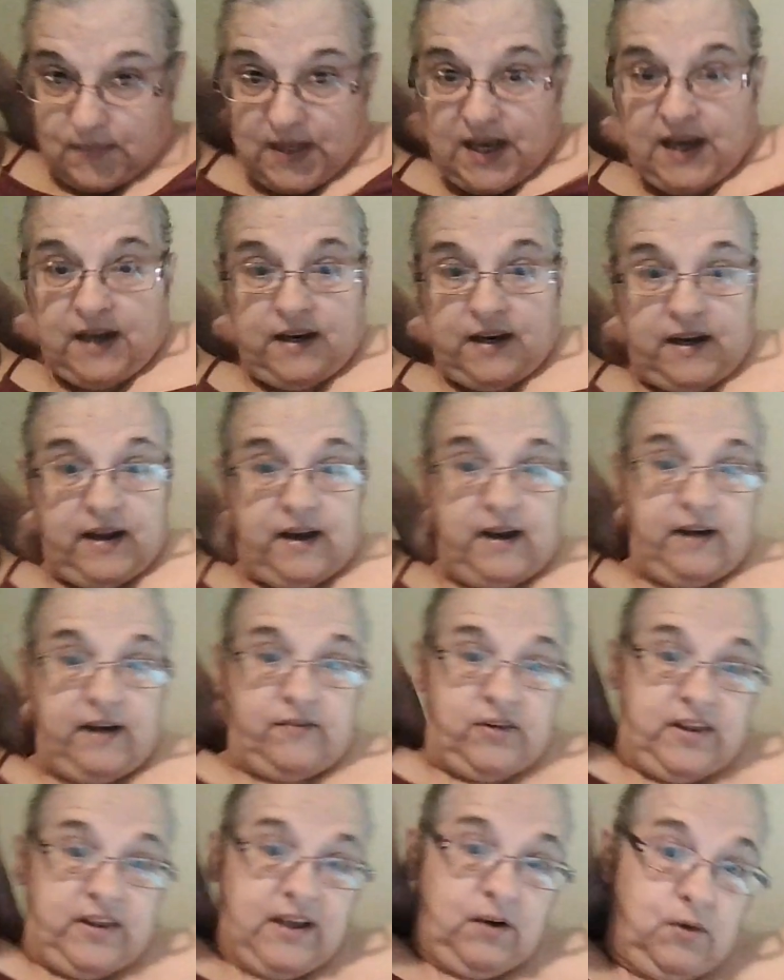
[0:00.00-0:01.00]
and
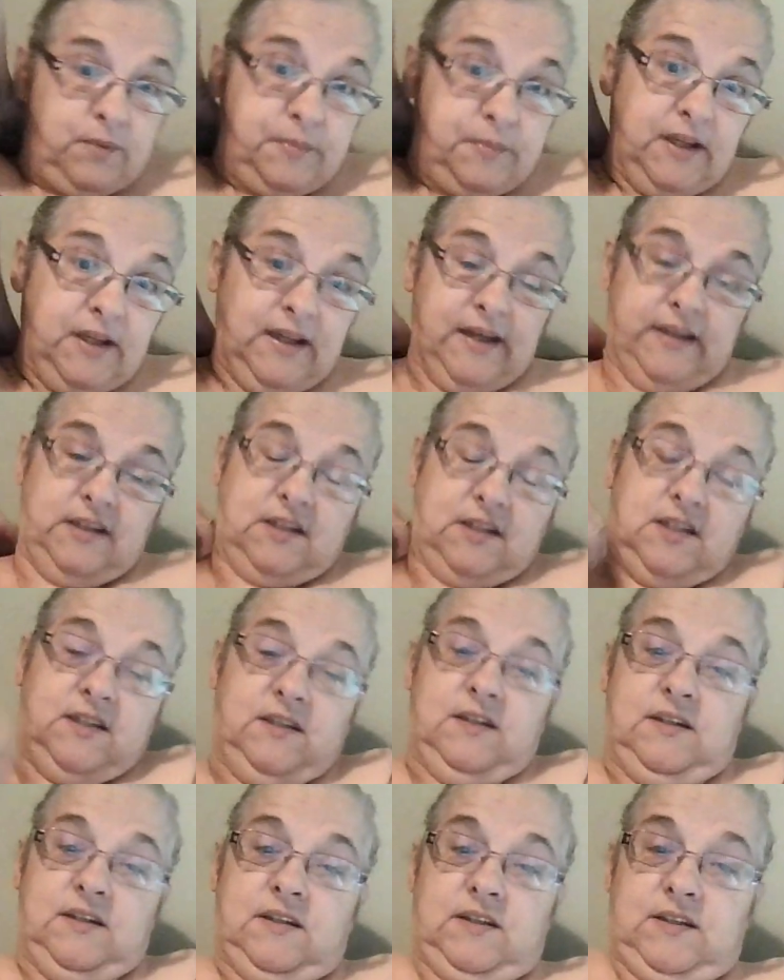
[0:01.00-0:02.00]
everything will be linked
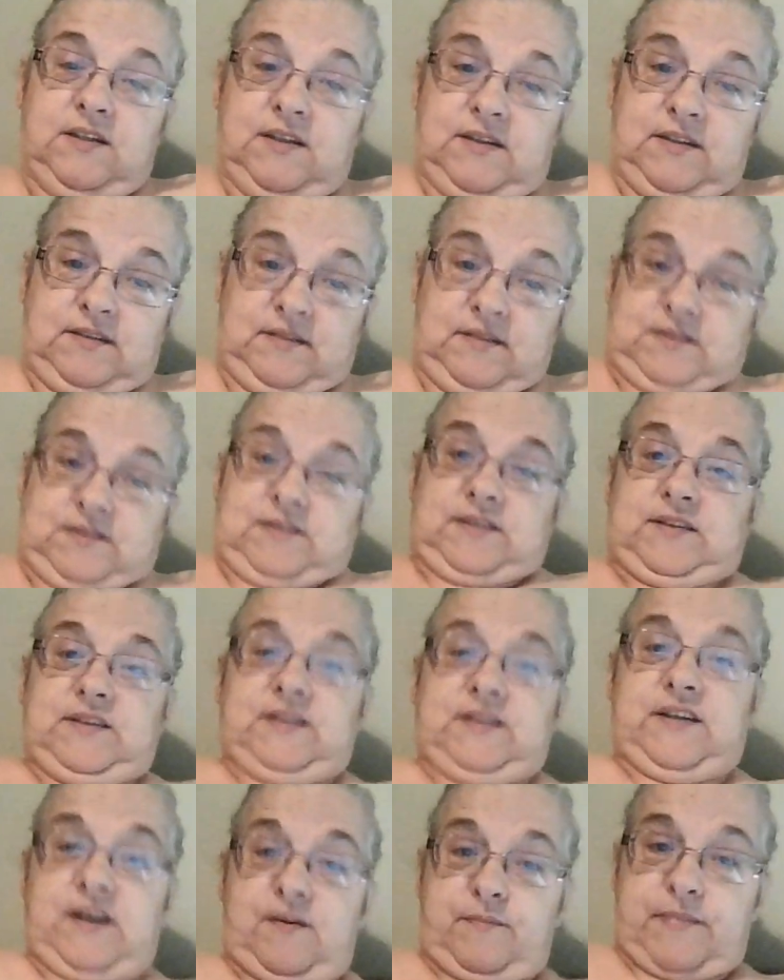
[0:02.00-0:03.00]

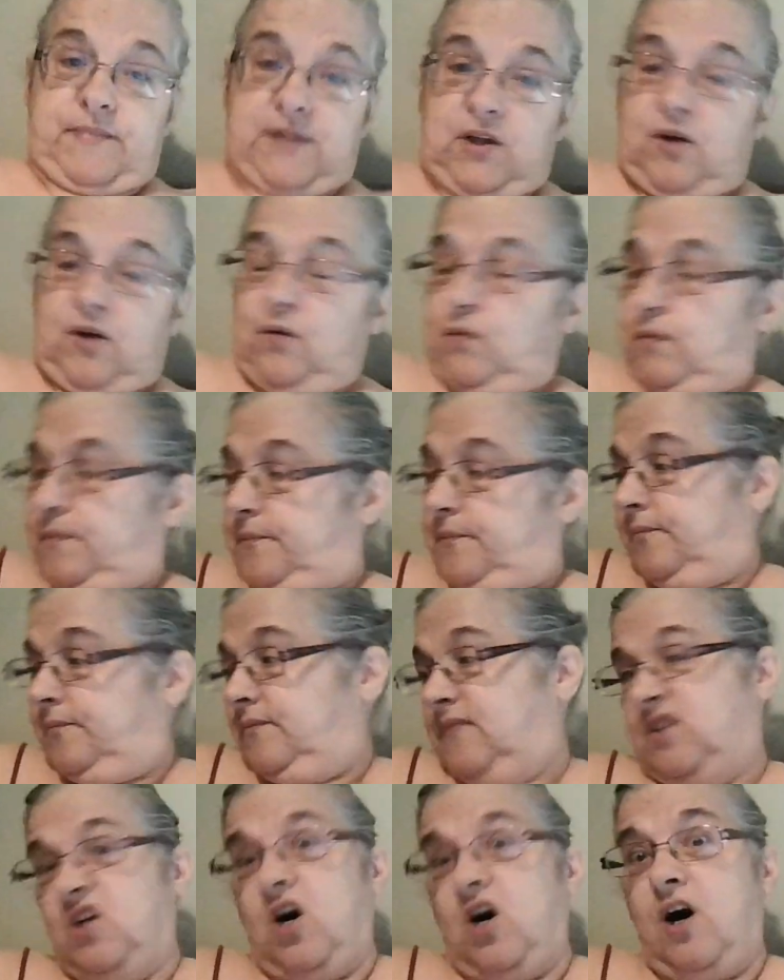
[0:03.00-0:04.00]
down below.
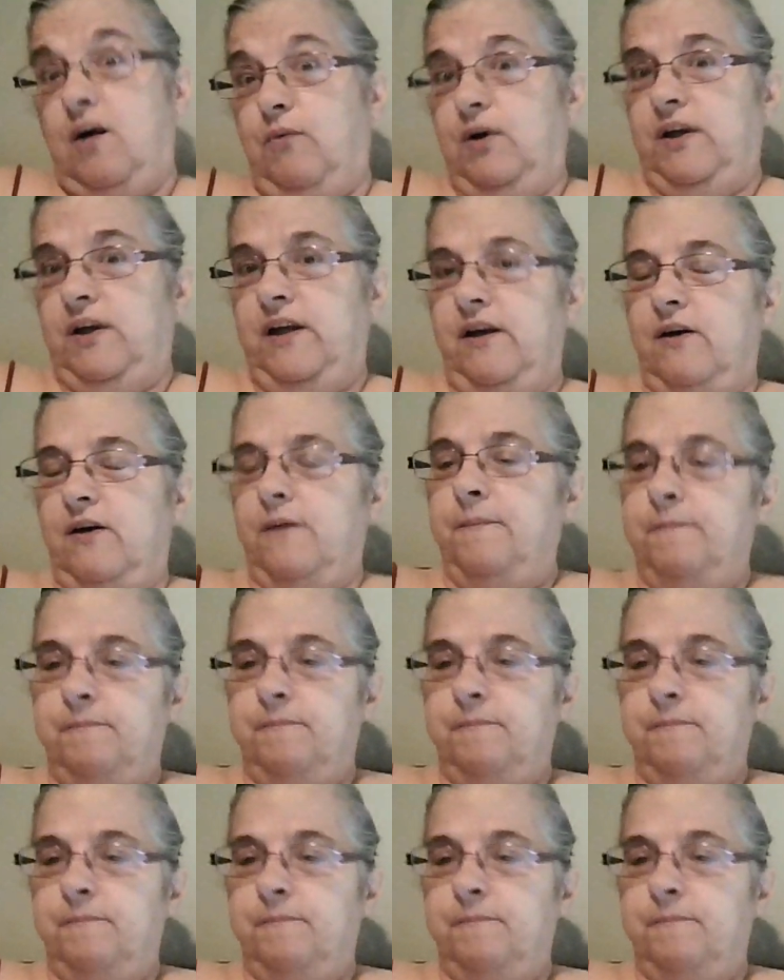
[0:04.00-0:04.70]
It's a hot one here.